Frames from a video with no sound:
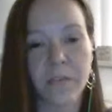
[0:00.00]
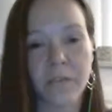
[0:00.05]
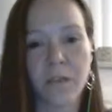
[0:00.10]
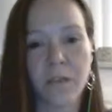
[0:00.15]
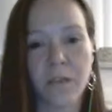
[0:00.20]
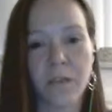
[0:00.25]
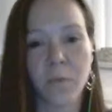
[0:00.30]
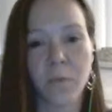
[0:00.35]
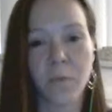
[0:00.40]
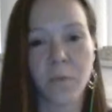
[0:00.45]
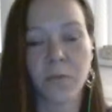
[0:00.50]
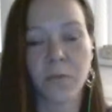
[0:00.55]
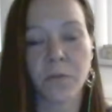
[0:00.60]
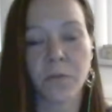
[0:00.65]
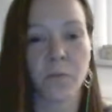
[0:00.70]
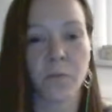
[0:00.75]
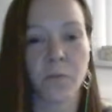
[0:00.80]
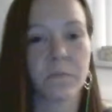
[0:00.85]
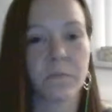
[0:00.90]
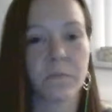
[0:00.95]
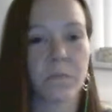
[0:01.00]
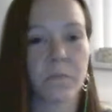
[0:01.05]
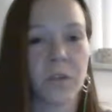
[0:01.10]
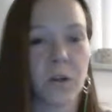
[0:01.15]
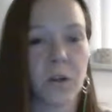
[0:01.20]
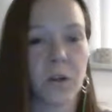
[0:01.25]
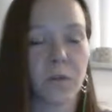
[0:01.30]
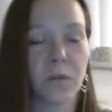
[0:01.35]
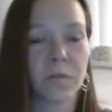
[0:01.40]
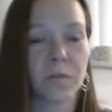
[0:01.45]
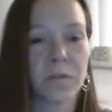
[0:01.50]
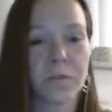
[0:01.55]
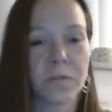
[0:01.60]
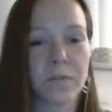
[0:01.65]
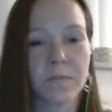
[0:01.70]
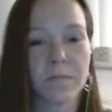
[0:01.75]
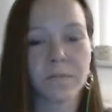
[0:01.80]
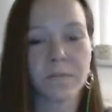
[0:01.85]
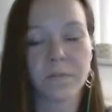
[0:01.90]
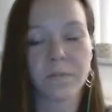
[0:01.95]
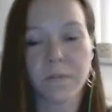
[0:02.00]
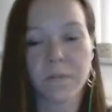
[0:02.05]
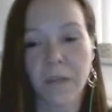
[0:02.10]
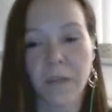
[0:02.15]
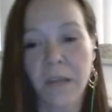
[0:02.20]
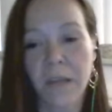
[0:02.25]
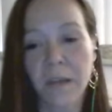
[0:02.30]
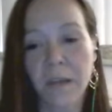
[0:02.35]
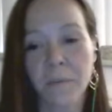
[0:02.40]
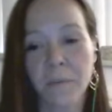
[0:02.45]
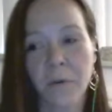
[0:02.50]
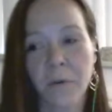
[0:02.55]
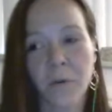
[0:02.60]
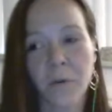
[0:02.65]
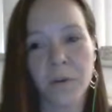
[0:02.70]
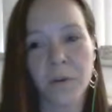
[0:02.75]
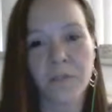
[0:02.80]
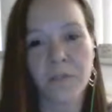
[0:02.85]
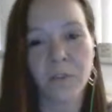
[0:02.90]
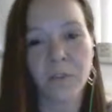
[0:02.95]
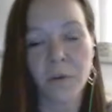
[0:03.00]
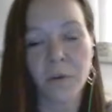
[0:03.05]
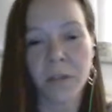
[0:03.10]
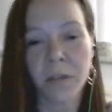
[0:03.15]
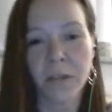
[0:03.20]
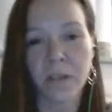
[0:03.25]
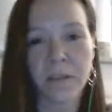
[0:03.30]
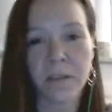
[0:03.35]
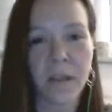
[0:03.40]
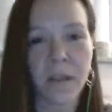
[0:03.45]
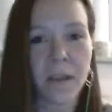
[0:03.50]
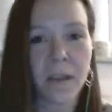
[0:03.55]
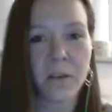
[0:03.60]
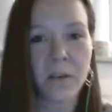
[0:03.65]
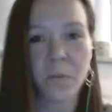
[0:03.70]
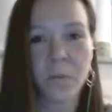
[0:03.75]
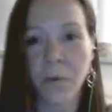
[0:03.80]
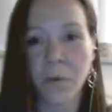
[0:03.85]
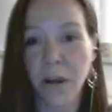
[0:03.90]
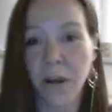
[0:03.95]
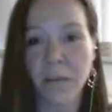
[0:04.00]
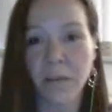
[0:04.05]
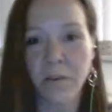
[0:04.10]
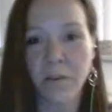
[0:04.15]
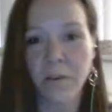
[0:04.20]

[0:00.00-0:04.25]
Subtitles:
with, you know, him or what he's doing that day or whatever?